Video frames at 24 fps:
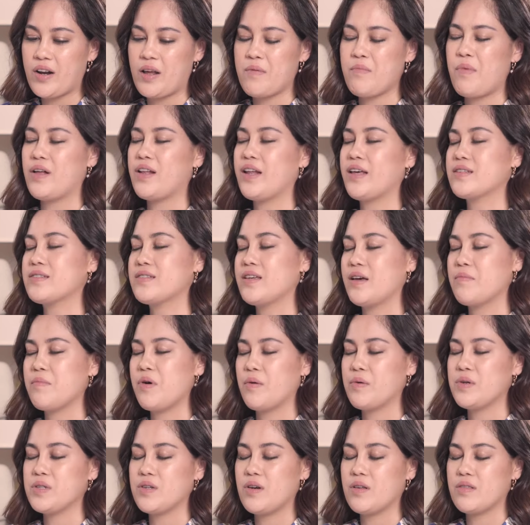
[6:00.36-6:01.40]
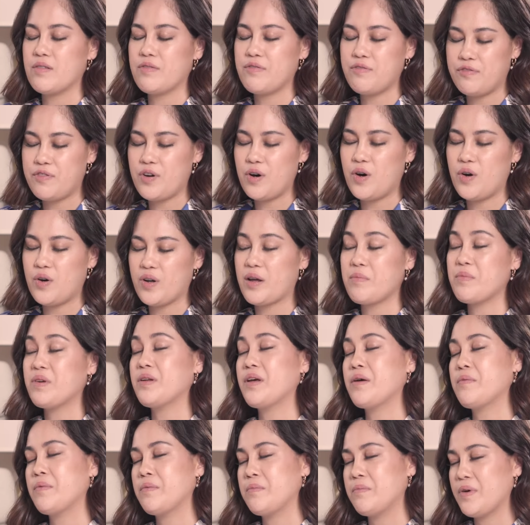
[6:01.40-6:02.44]
I'm always on the phone. I mean,
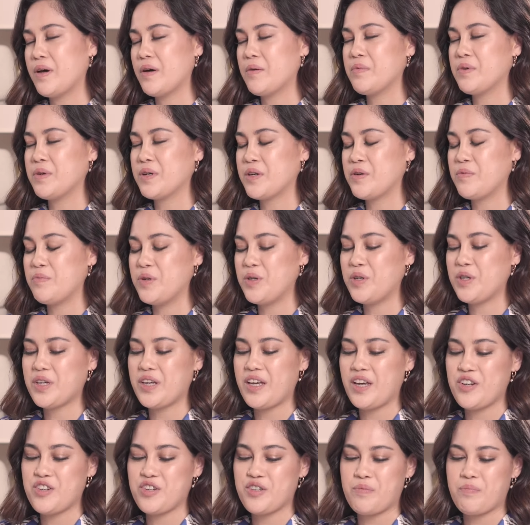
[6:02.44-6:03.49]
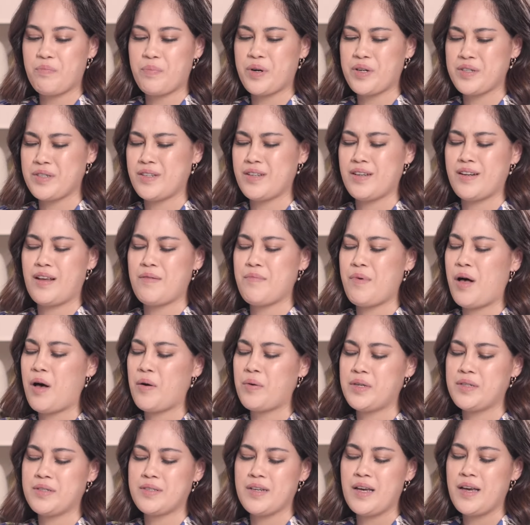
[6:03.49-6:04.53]
I'm a communication person. I'm
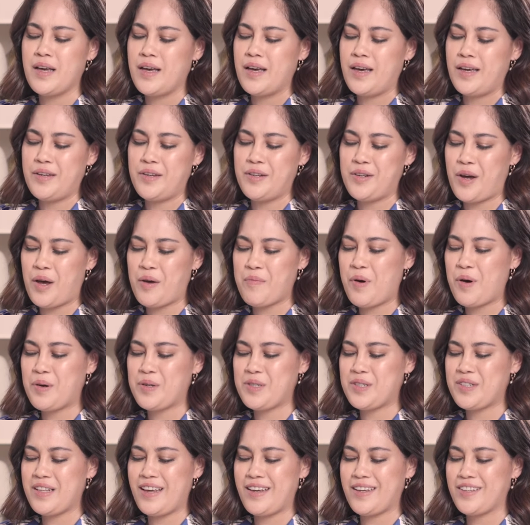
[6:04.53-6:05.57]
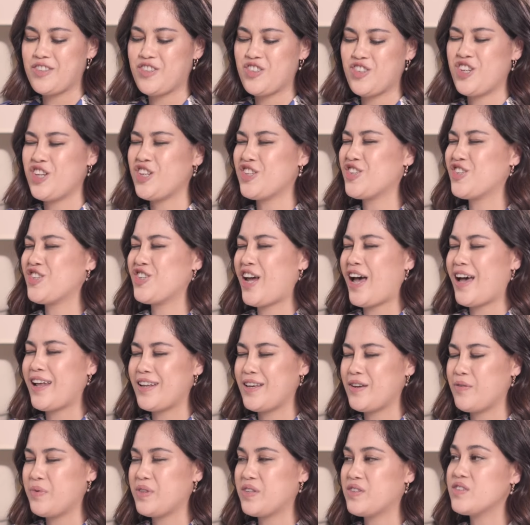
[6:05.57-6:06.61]
always like chit
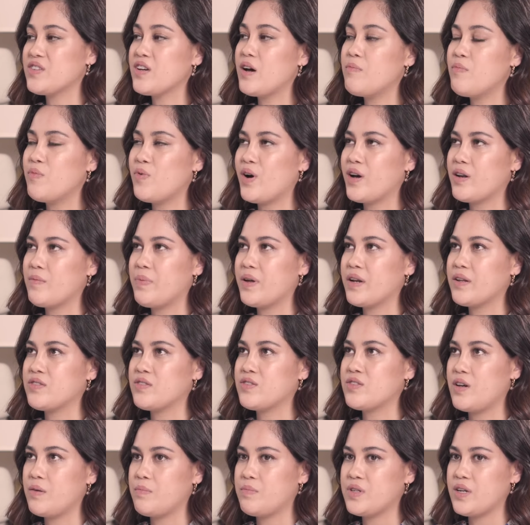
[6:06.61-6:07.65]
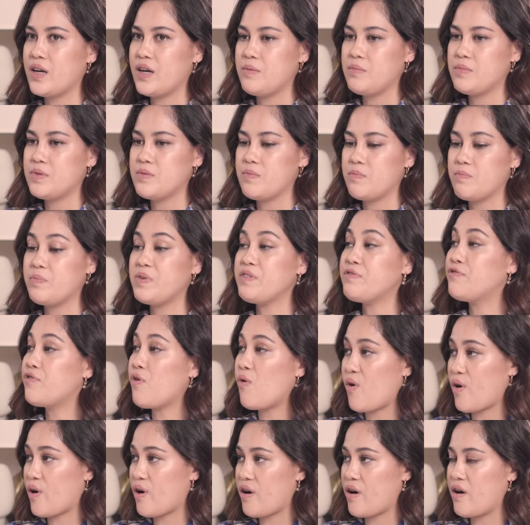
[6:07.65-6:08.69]
chatting with someone. But sometimes
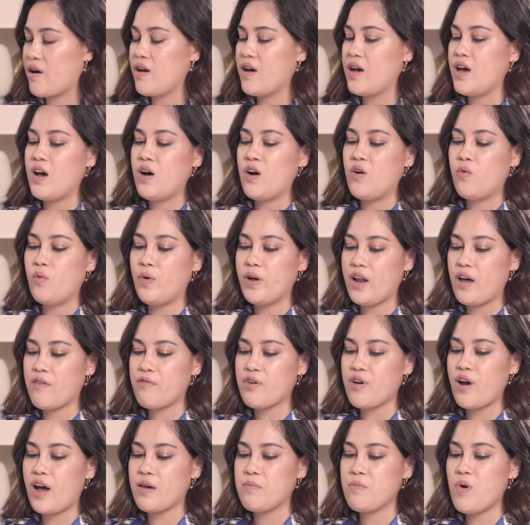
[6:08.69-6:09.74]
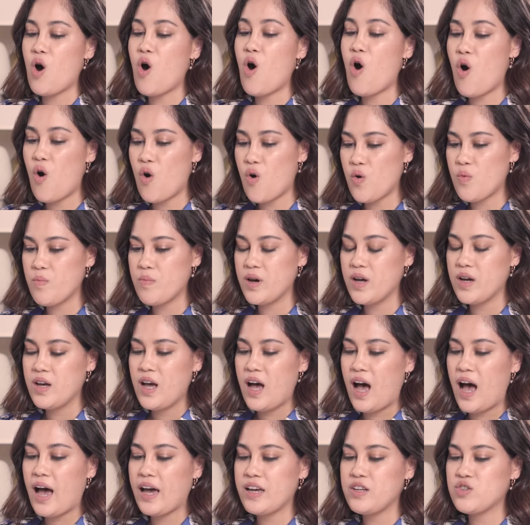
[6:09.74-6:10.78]
before, whenever I'm home,
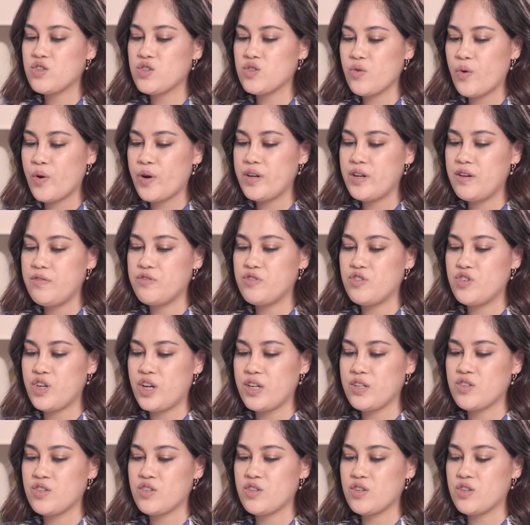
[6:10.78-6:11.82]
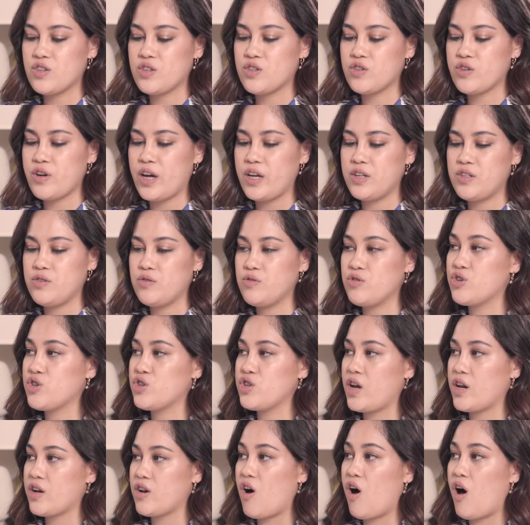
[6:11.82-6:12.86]
I sort of just try to
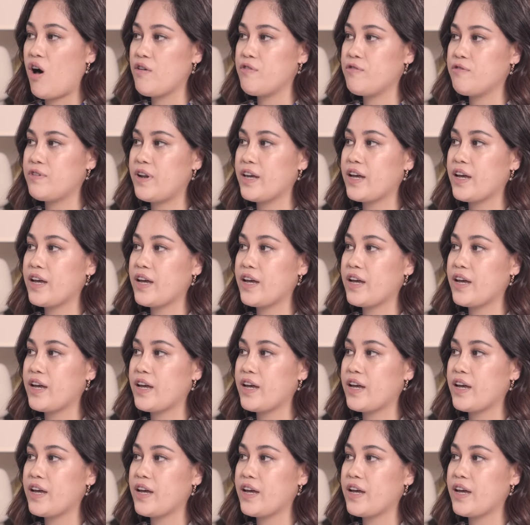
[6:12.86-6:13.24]
shut off.